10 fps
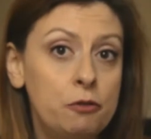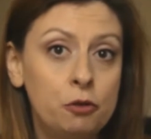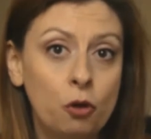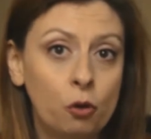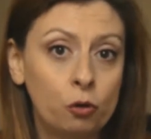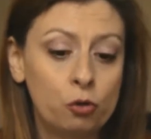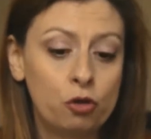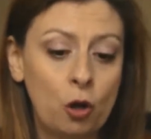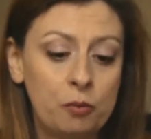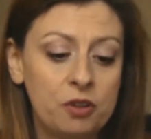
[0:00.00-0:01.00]
you don't go to
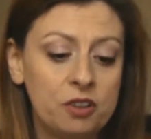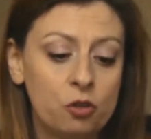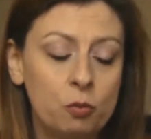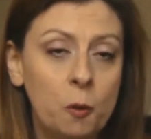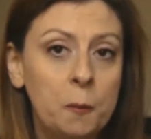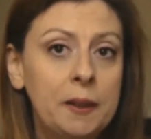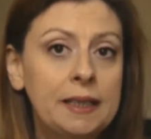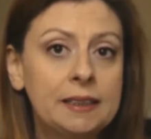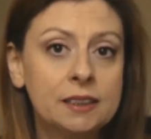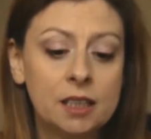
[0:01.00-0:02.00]
shops in this
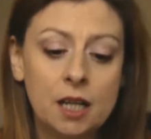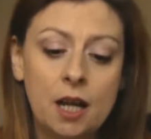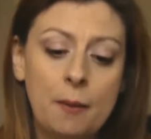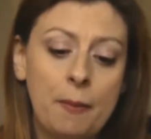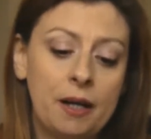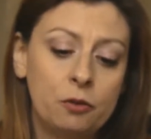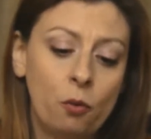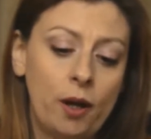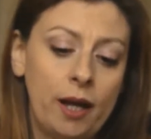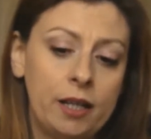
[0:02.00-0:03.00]
moment. By the
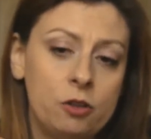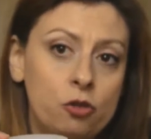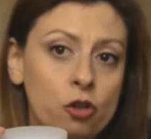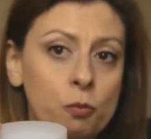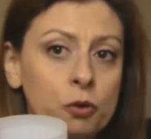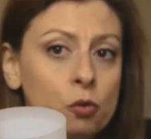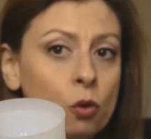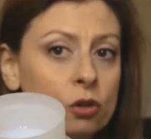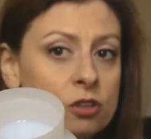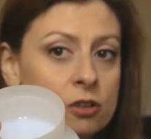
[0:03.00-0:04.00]
way, you just put
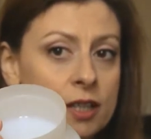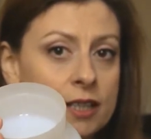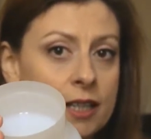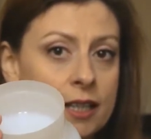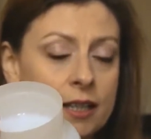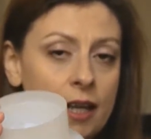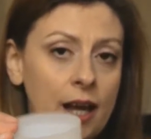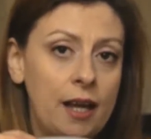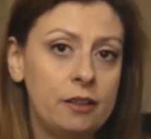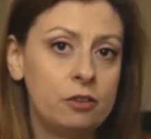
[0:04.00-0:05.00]
water in it
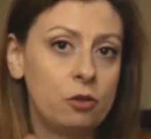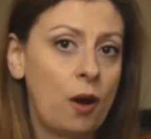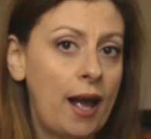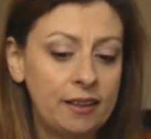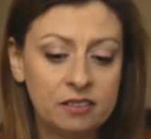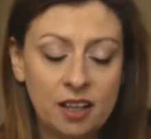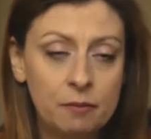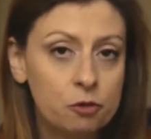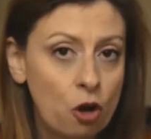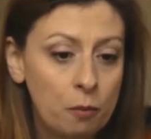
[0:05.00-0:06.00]
and you add
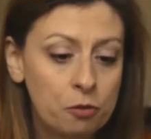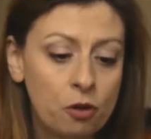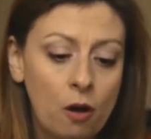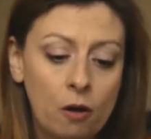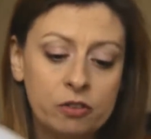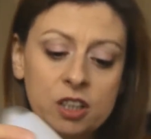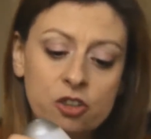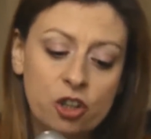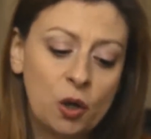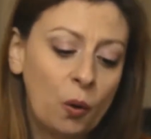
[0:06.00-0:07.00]
10 drops of tea
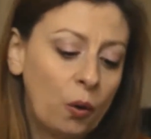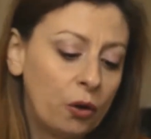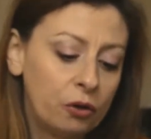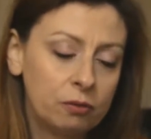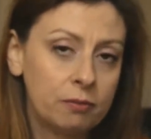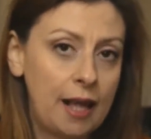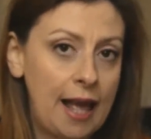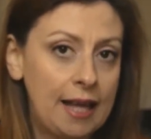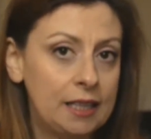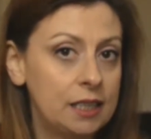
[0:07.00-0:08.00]
tree oil
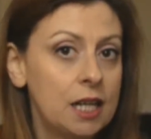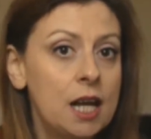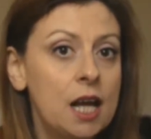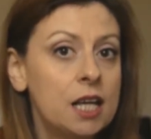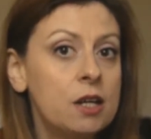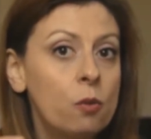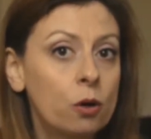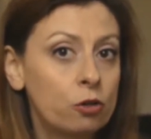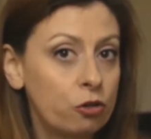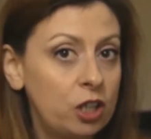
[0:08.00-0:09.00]
and it
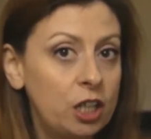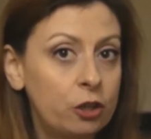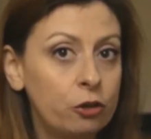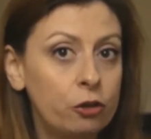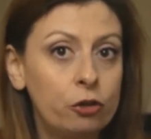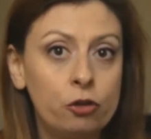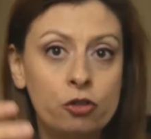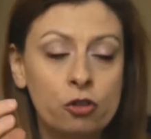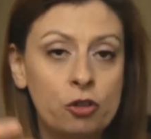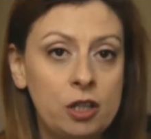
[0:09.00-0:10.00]
works really good. You
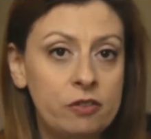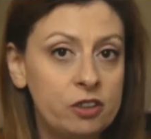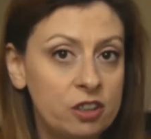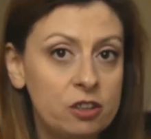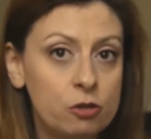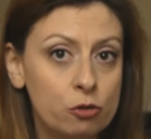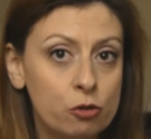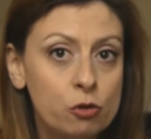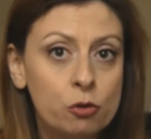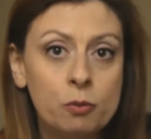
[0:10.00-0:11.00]
just leave it in your
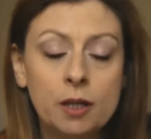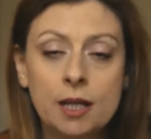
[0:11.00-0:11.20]
room,